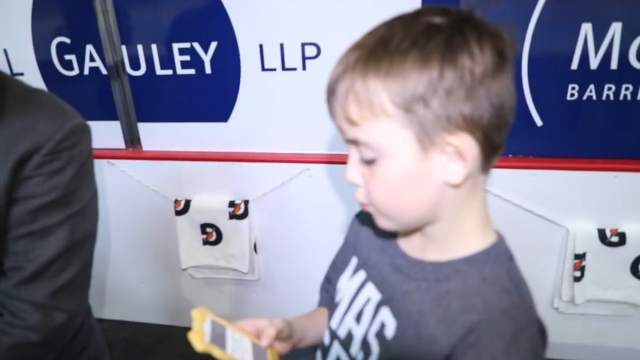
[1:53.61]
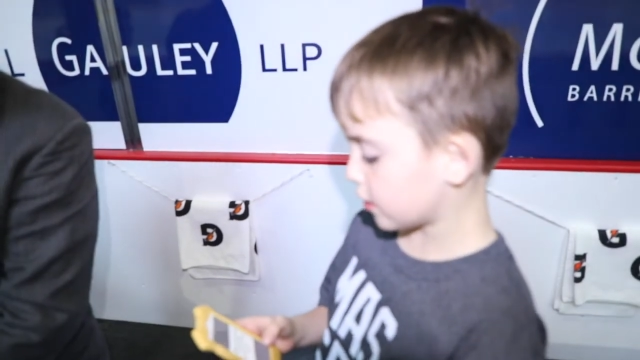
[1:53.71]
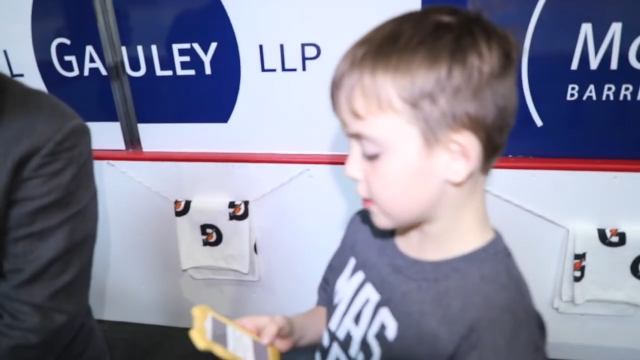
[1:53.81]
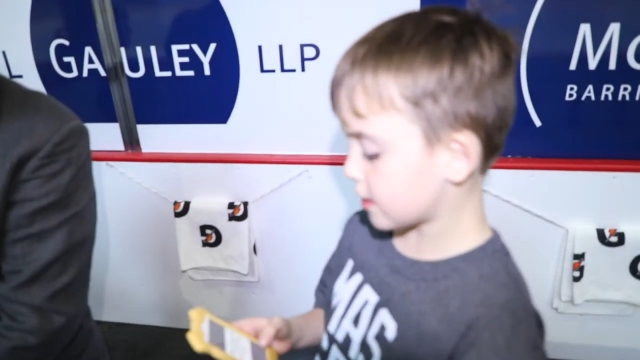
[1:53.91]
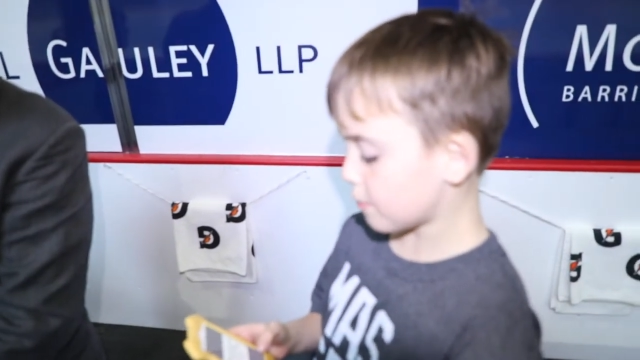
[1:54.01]
who
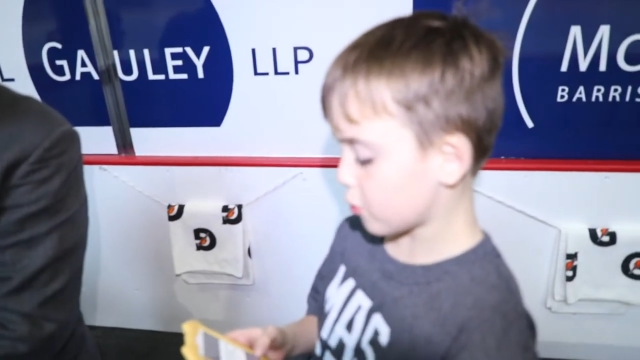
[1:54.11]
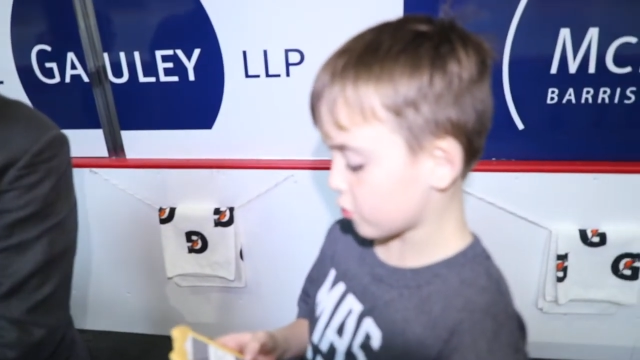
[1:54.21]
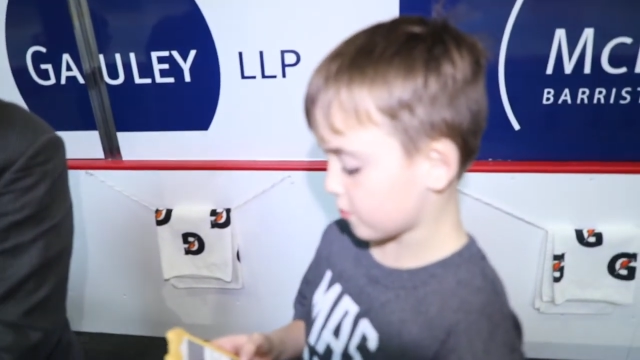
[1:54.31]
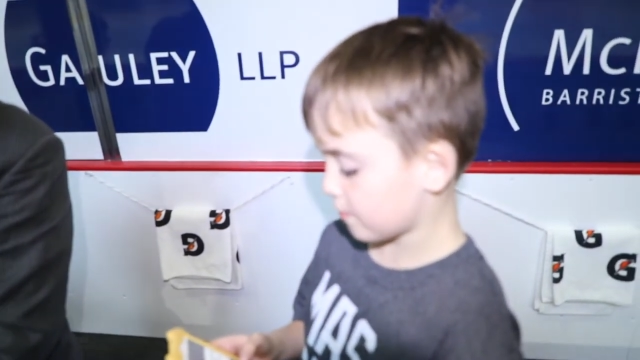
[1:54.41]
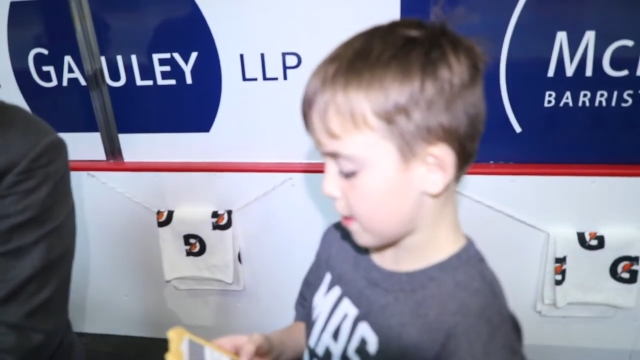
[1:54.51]
is the
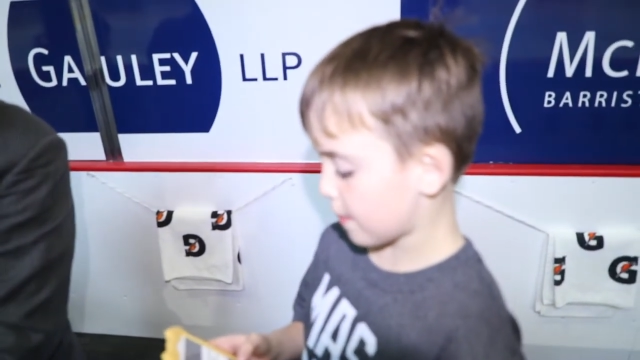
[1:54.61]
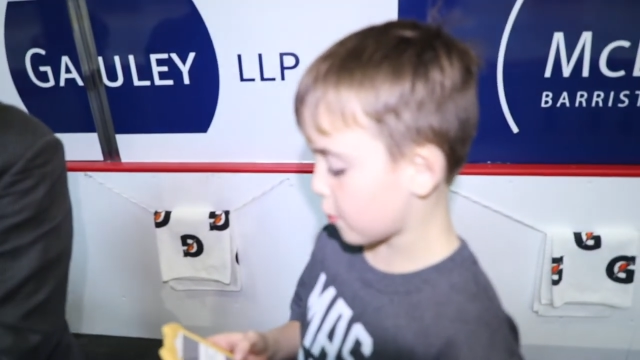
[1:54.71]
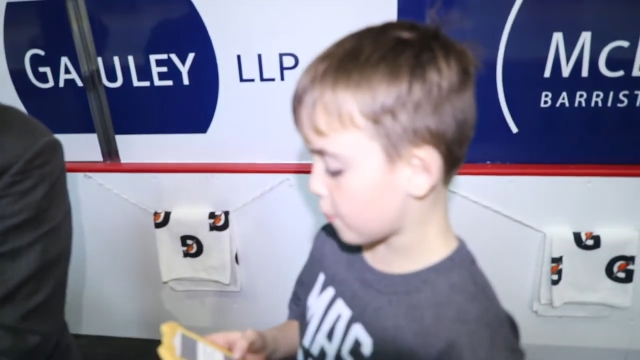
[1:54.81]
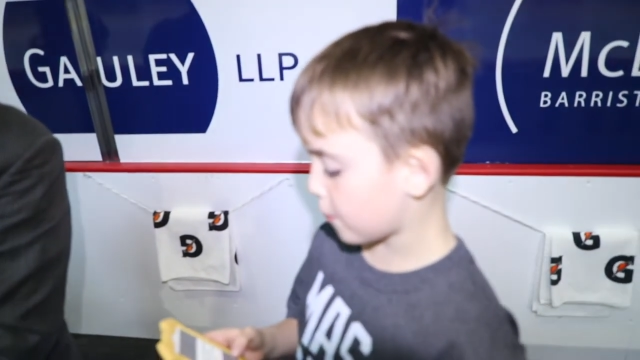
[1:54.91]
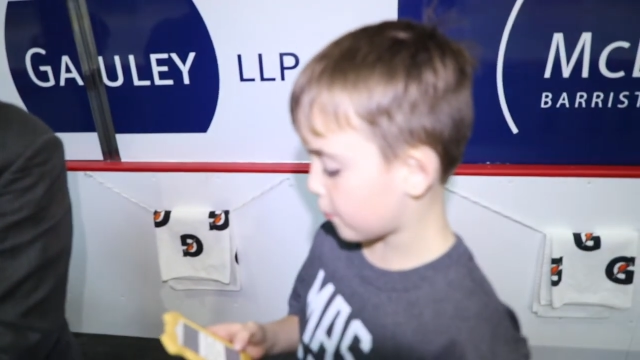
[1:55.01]
most
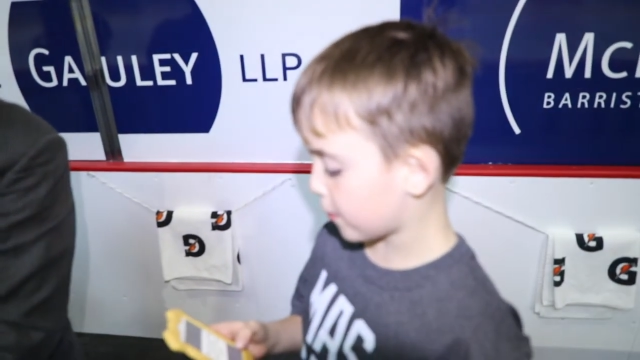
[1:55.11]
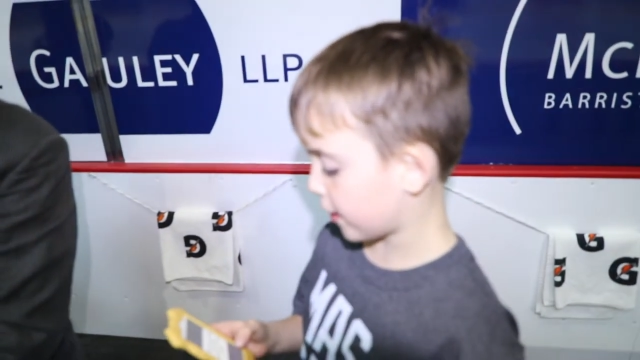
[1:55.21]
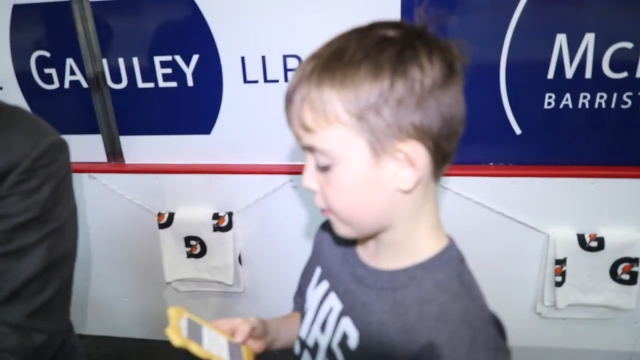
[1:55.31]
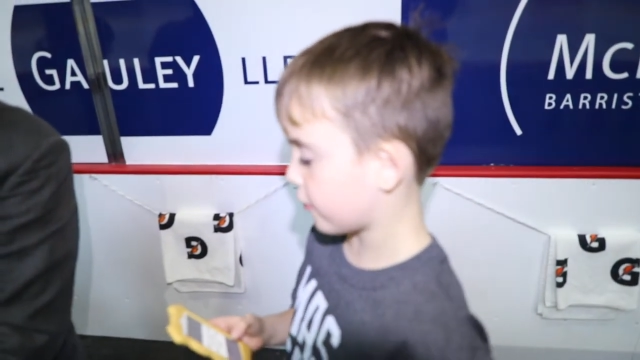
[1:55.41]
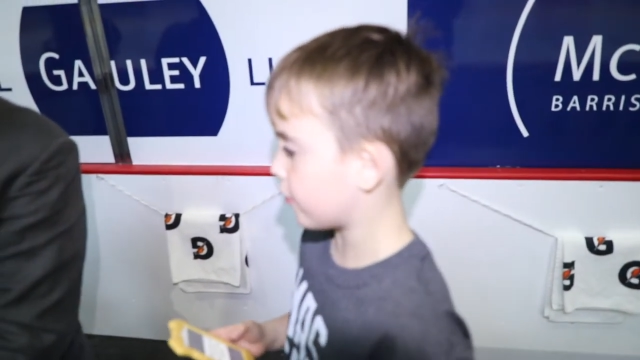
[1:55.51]
memorable player